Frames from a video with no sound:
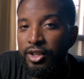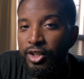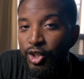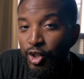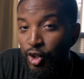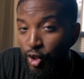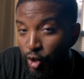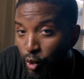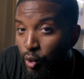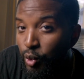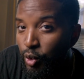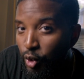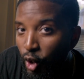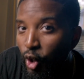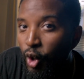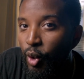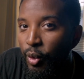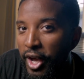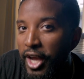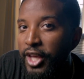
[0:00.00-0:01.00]
you
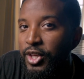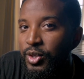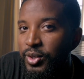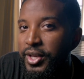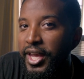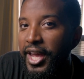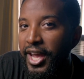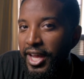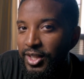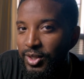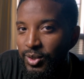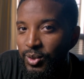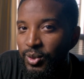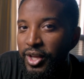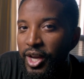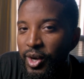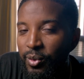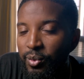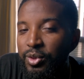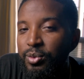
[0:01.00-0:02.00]
know that you can't do
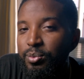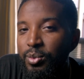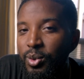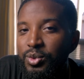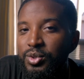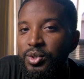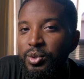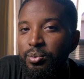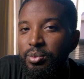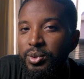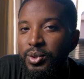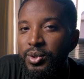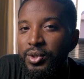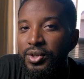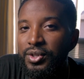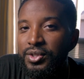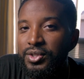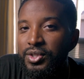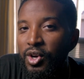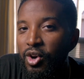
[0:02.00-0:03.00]
that with most
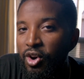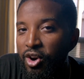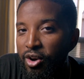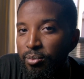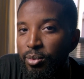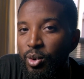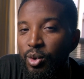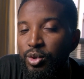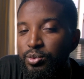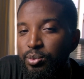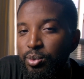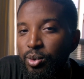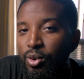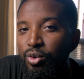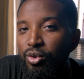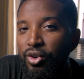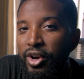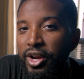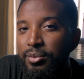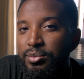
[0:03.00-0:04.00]
computers or most
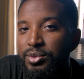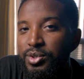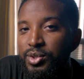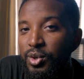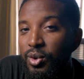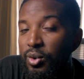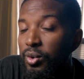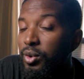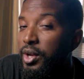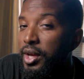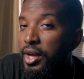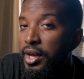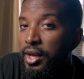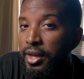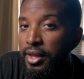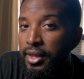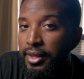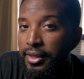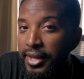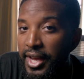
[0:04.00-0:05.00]
programs. So
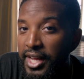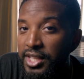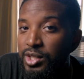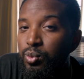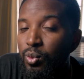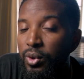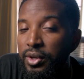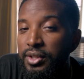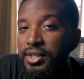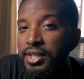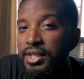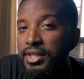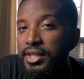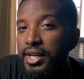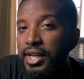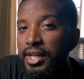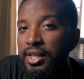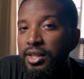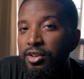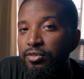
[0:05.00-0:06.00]
that's one thing that
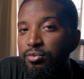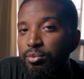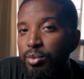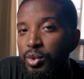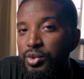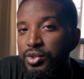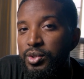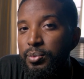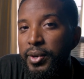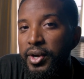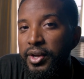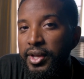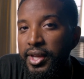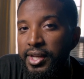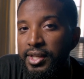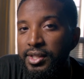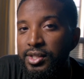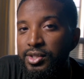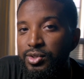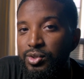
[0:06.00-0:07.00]
I love most about
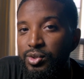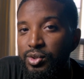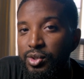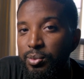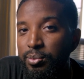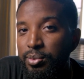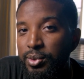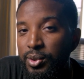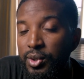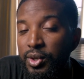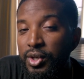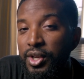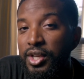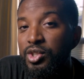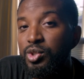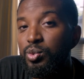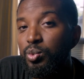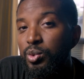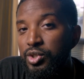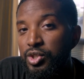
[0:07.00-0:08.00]
getting this new computer and
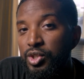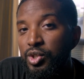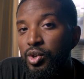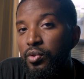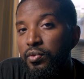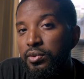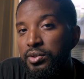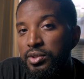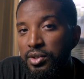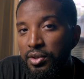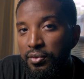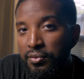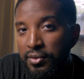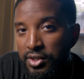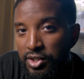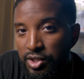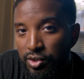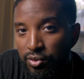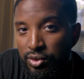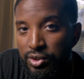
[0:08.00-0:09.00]
switching over to
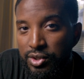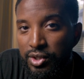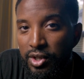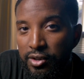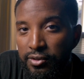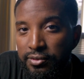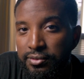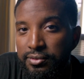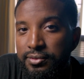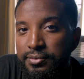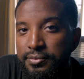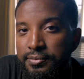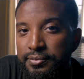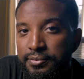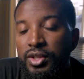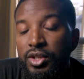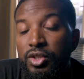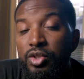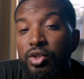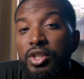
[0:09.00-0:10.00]
DaVinci Resolve.
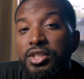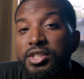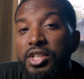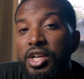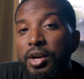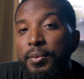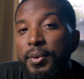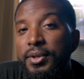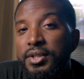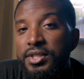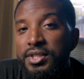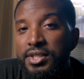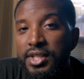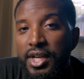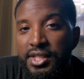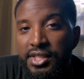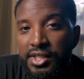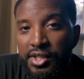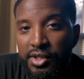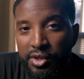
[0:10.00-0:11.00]
So let's talk about the
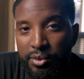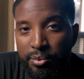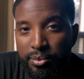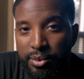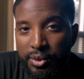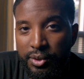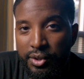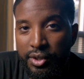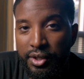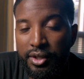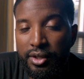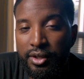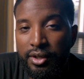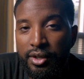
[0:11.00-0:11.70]
size of the computer.